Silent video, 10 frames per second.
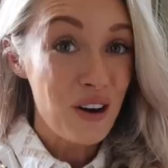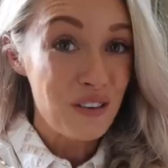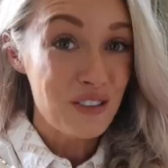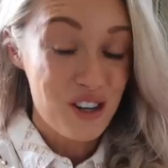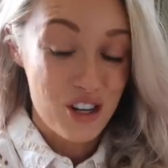
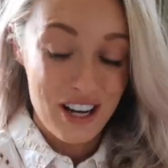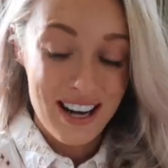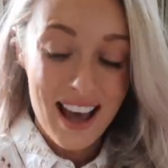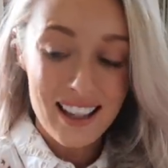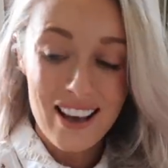of
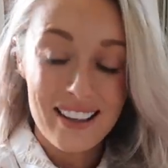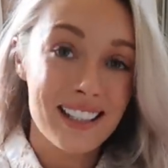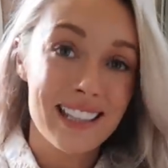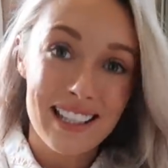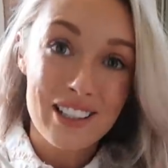Chanel. I
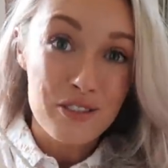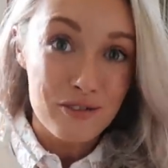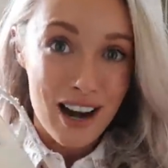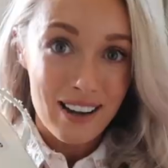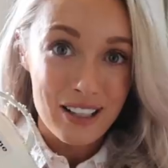think they look
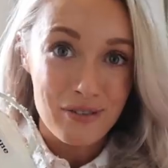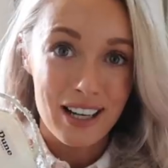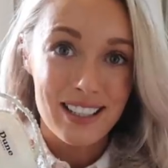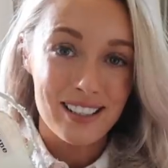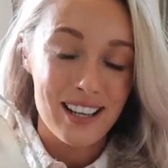very,
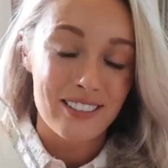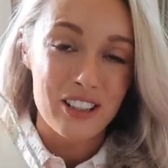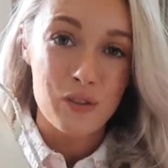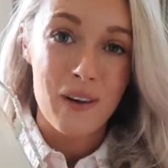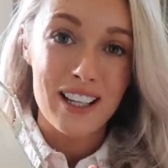very designer
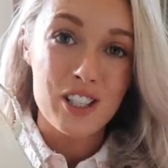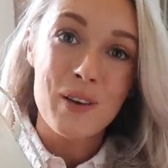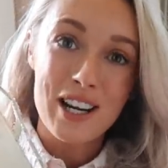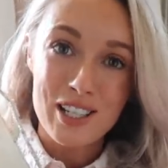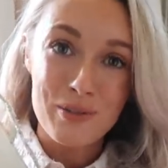inspired,
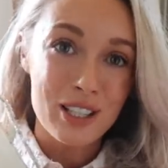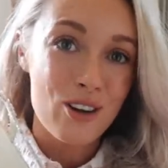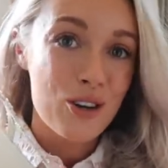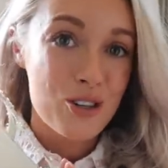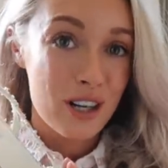especially with the
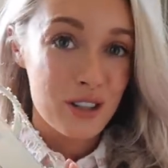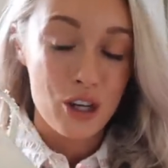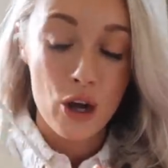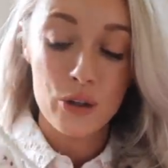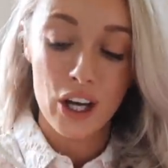contrast
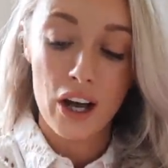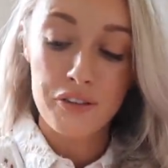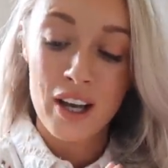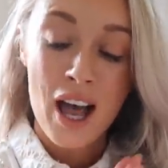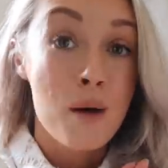toe
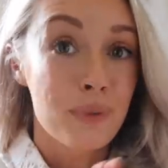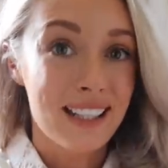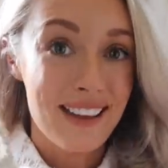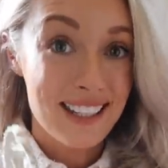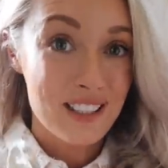cuff, but
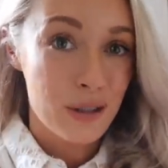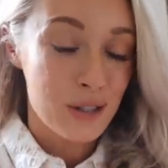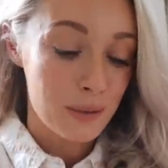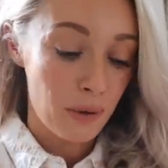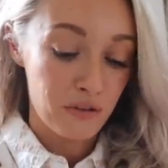again they do
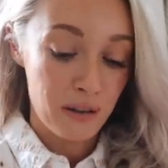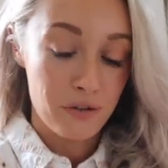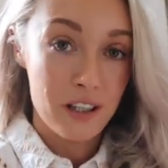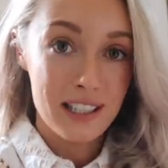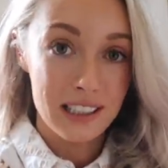slip off my
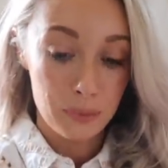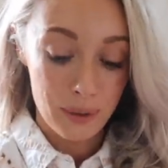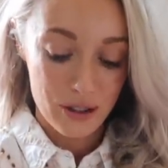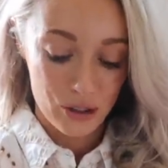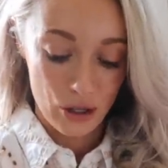feet a little
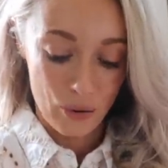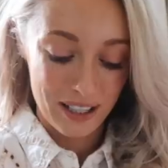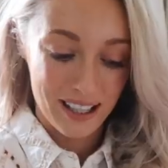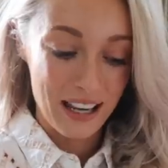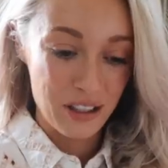bit, so I
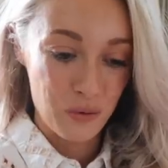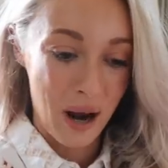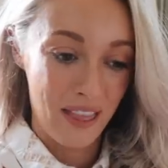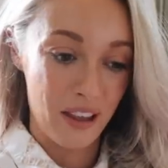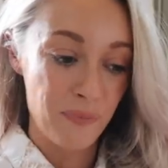tend to
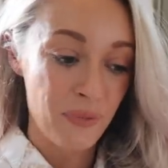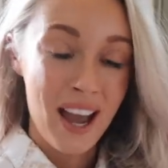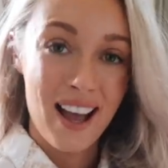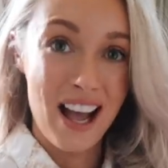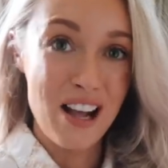wear them
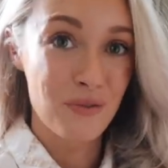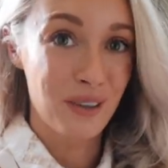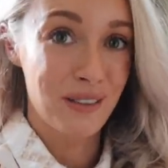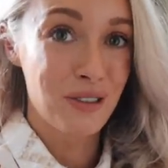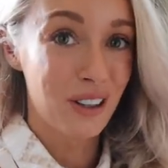
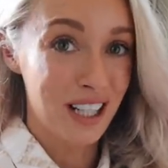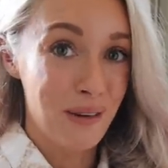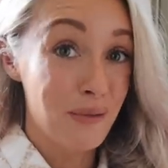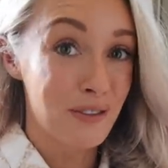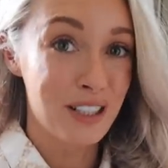when I'm not going
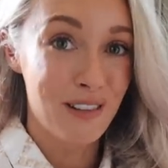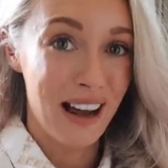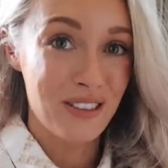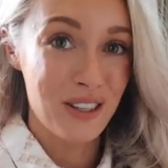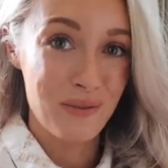to be moving
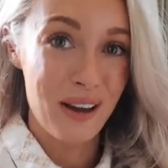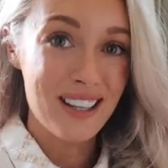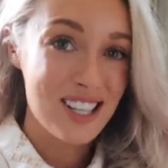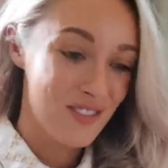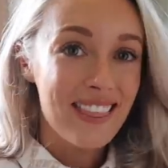around too
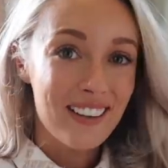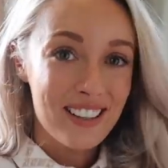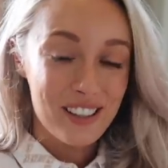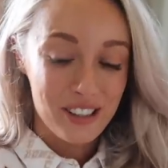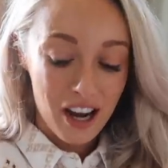much. There
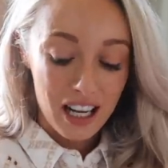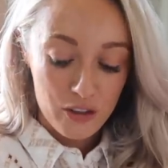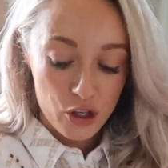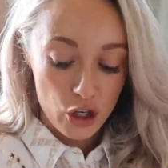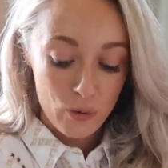is a style of
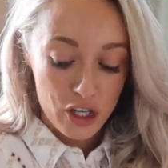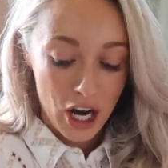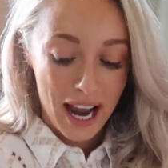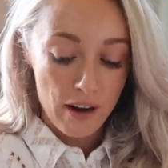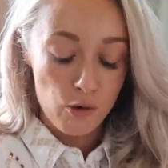shoe which
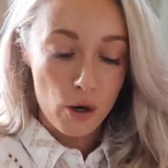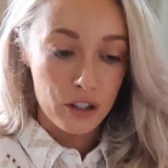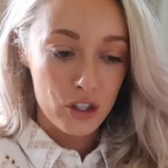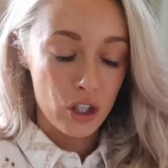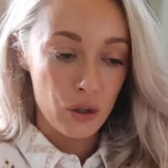I have
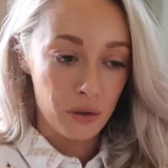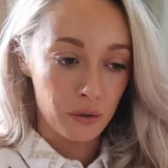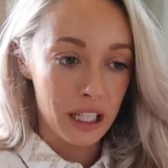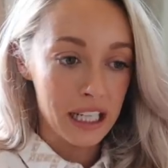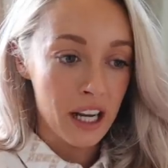1, 2,
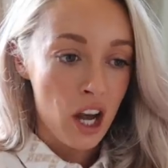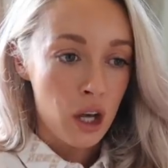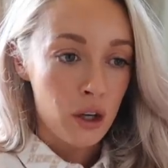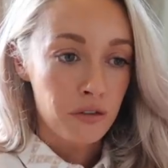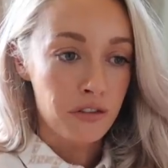3,
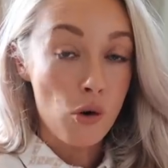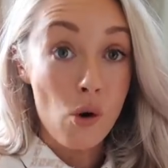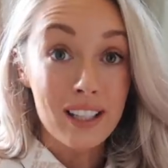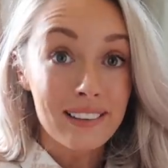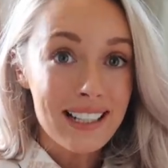
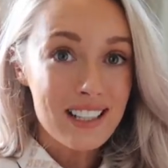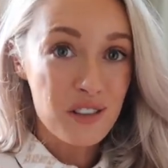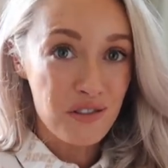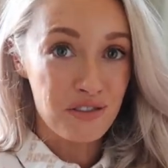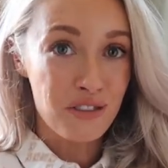4, at
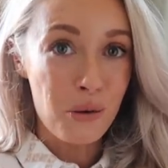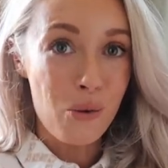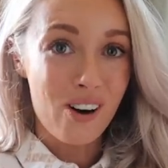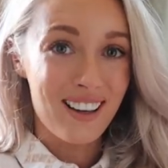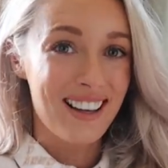least
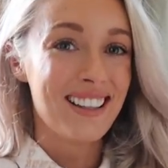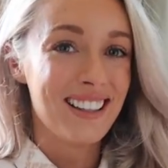4